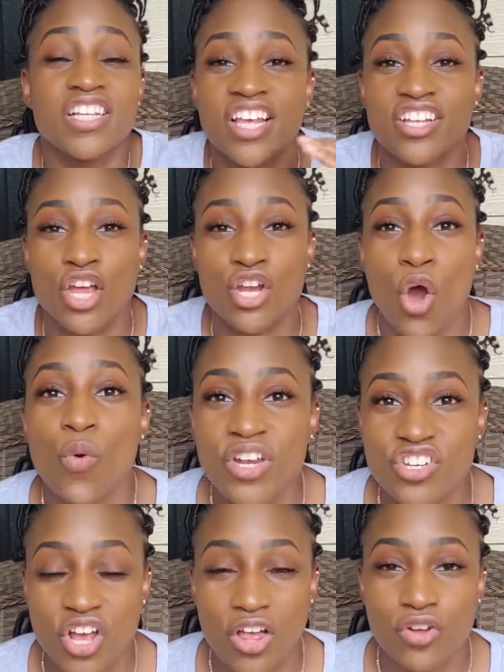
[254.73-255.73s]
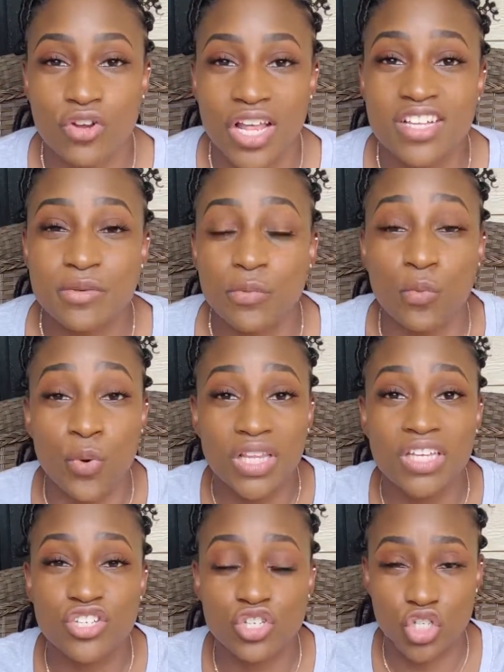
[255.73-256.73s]
get to know each other. Let's
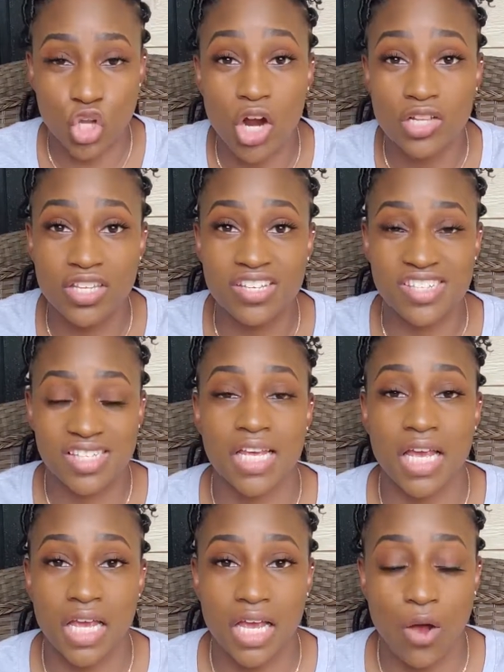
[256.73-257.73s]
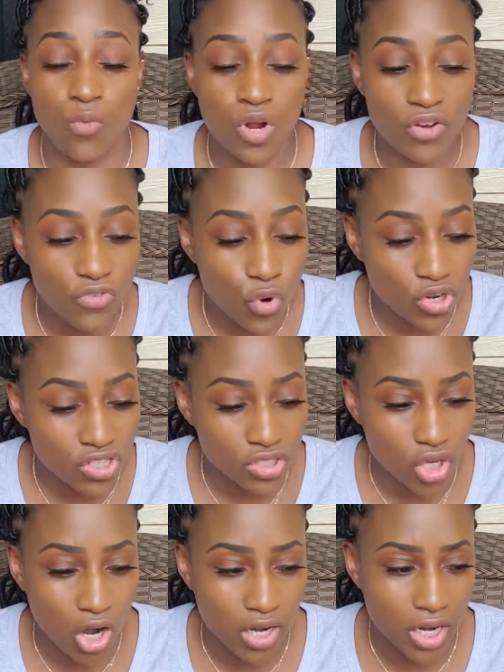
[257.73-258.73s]
really start this thing. I want to, of course,
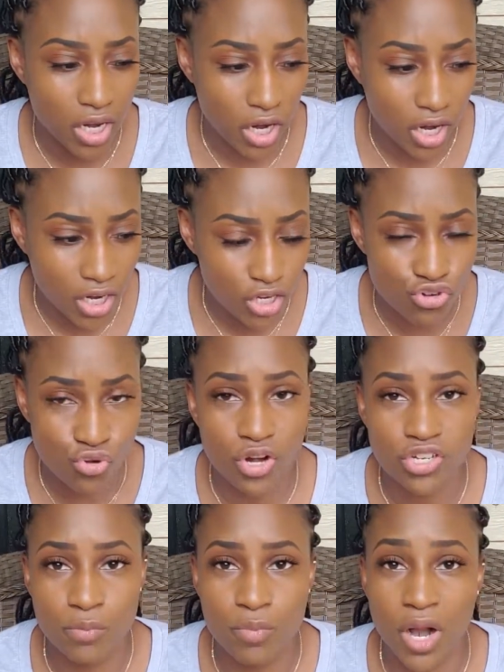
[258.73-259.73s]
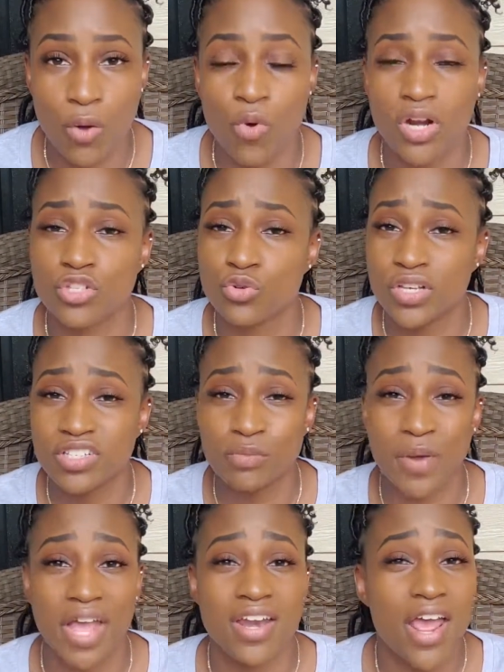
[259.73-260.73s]
start it here in Georgia, but I wanted to
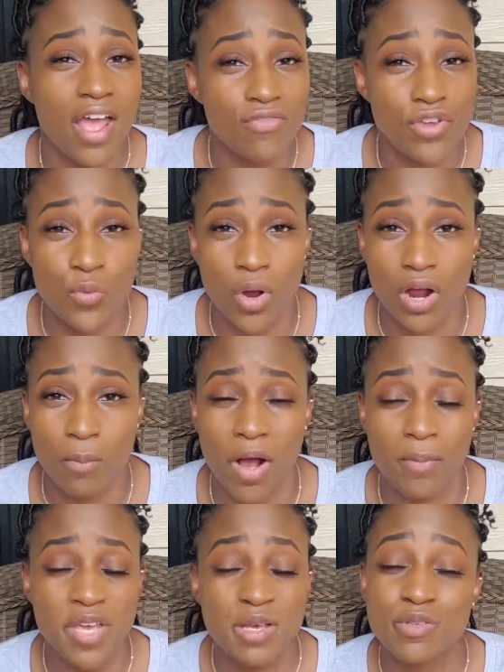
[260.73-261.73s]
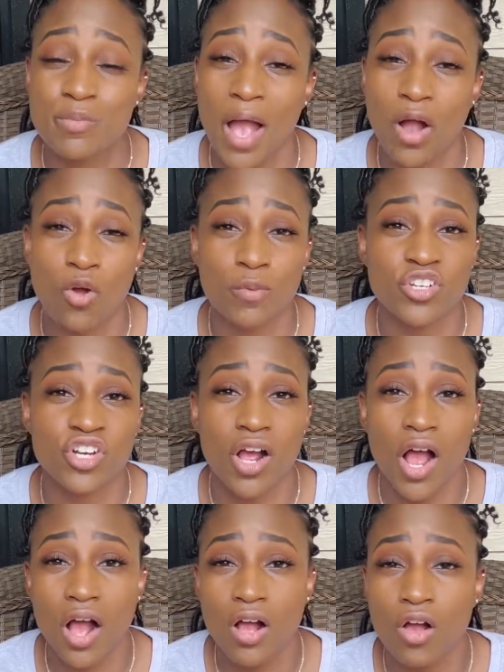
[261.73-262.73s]
expand everywhere. My peeps back home in
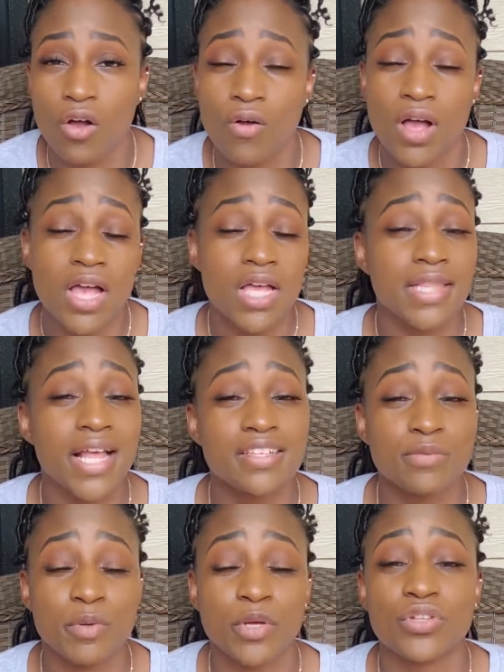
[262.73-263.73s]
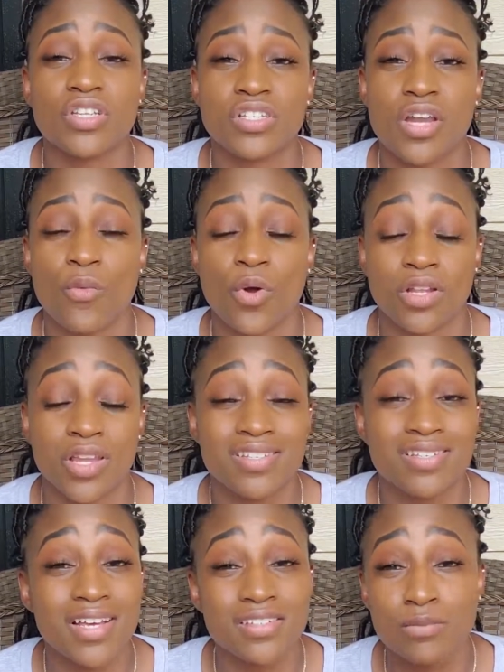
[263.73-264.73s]
Chicago, let's build this network. Let's
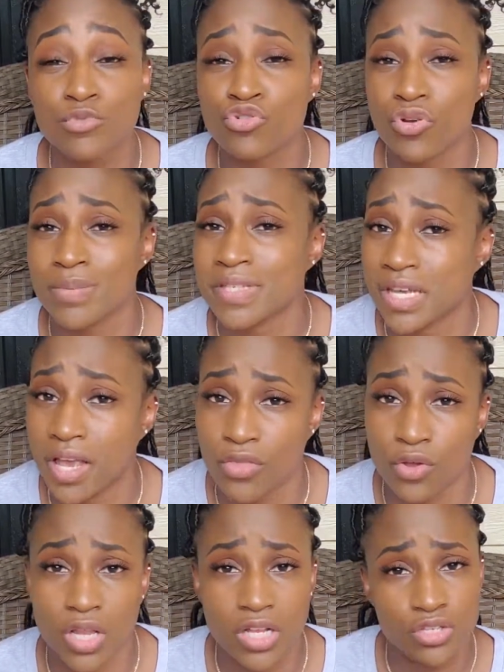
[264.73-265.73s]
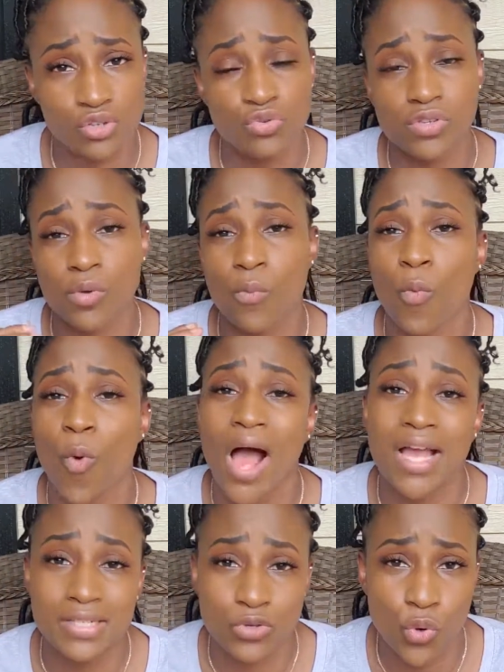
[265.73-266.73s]
take some trips together. Let's do some
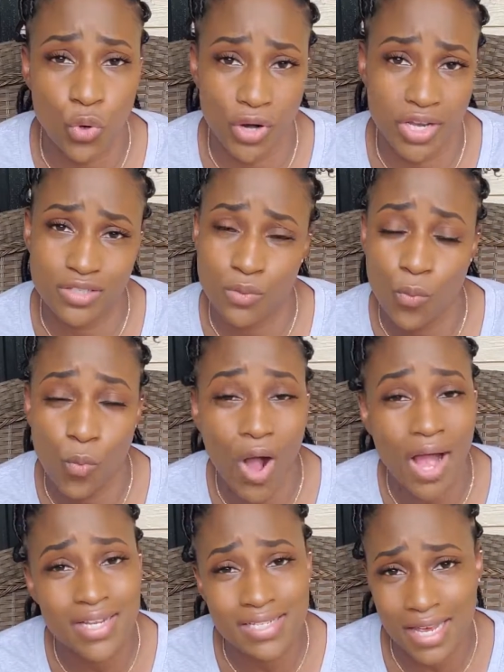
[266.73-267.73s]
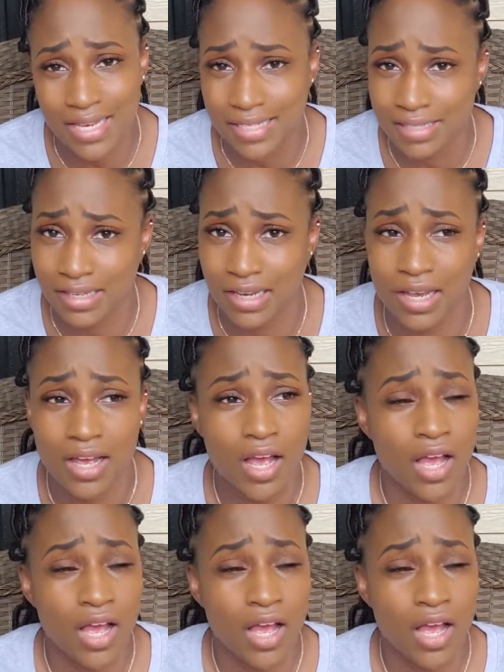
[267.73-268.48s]
wine touring, some wine tasting.